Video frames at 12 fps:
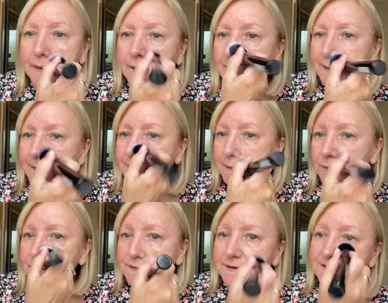And I think
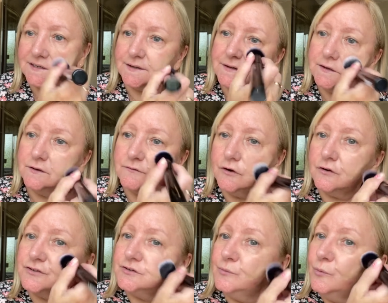with this, I think you've got
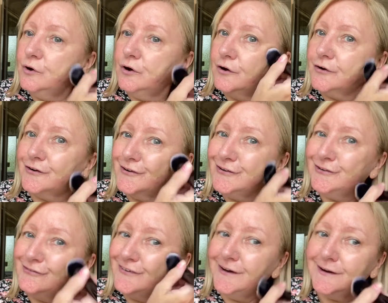to work
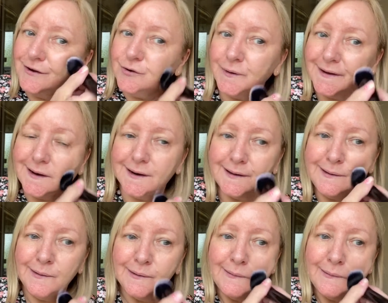fairly quickly.